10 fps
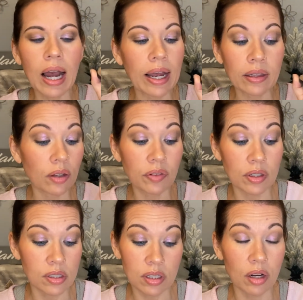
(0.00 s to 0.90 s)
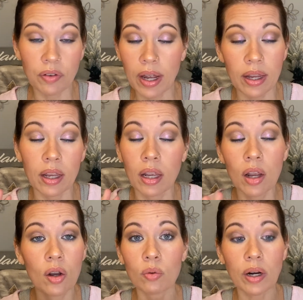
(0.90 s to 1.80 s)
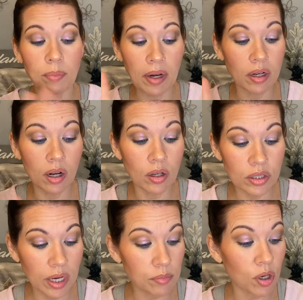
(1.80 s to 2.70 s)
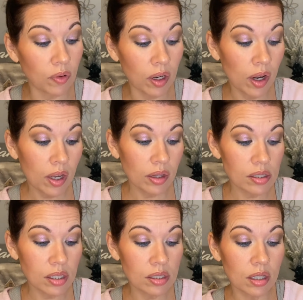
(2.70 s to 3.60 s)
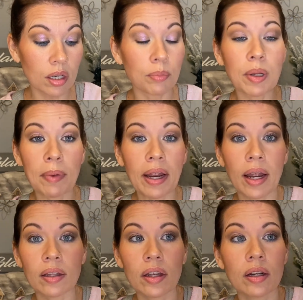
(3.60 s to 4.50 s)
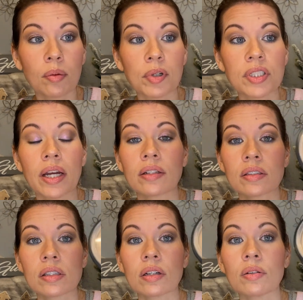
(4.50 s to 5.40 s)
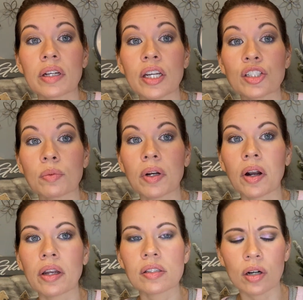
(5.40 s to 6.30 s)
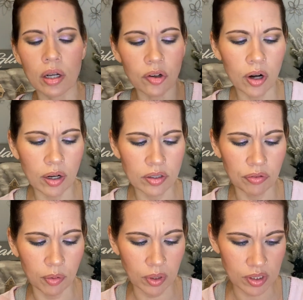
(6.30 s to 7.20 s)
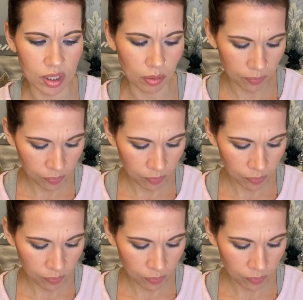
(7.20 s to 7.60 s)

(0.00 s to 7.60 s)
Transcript: love this stuff. I recommend it 100 times over. This is the Be My Highlight number 10. So in case you're wondering, because there are different ones now.